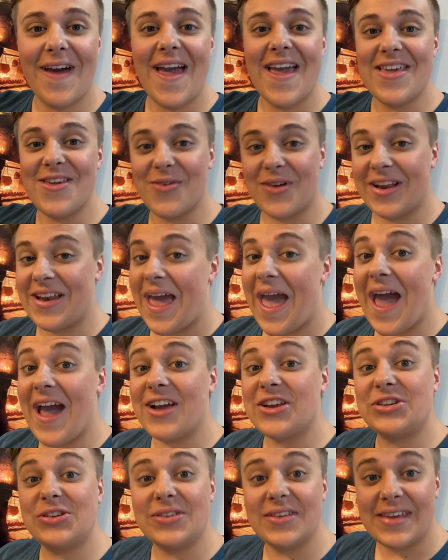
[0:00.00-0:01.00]
you can
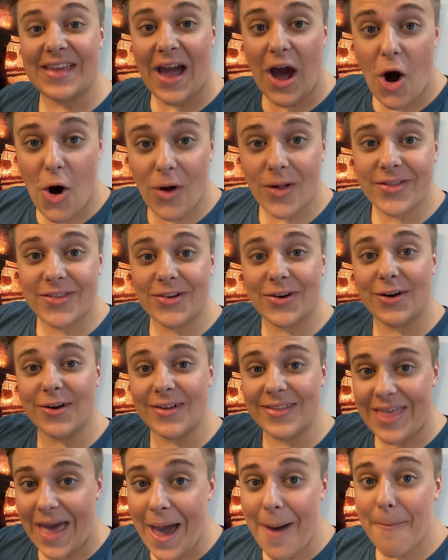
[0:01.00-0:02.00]
actually alter
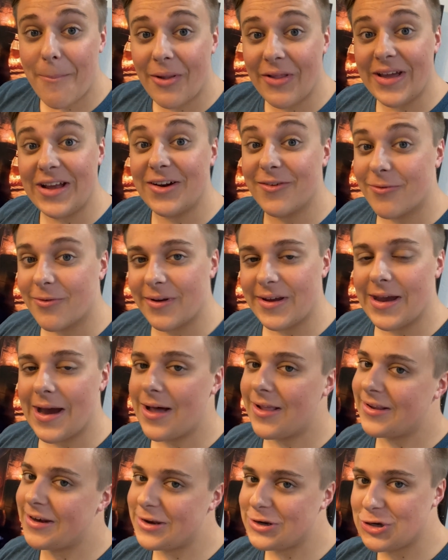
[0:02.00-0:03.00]
that plane of
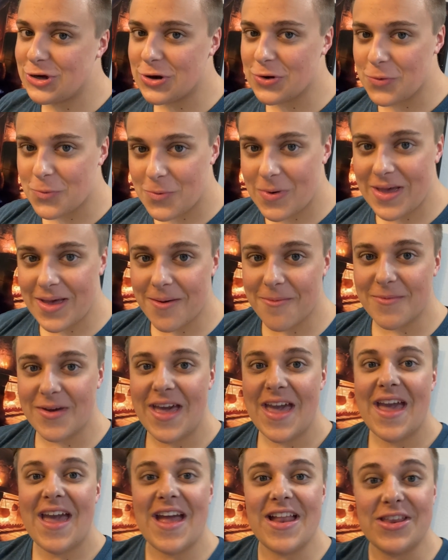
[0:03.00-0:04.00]
reality to your whim
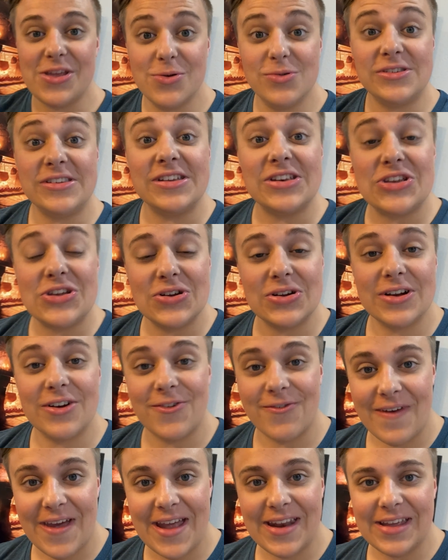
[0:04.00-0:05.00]
and use it to your
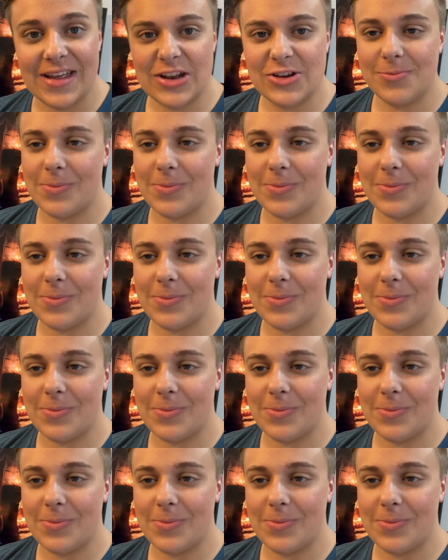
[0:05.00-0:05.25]
advantage,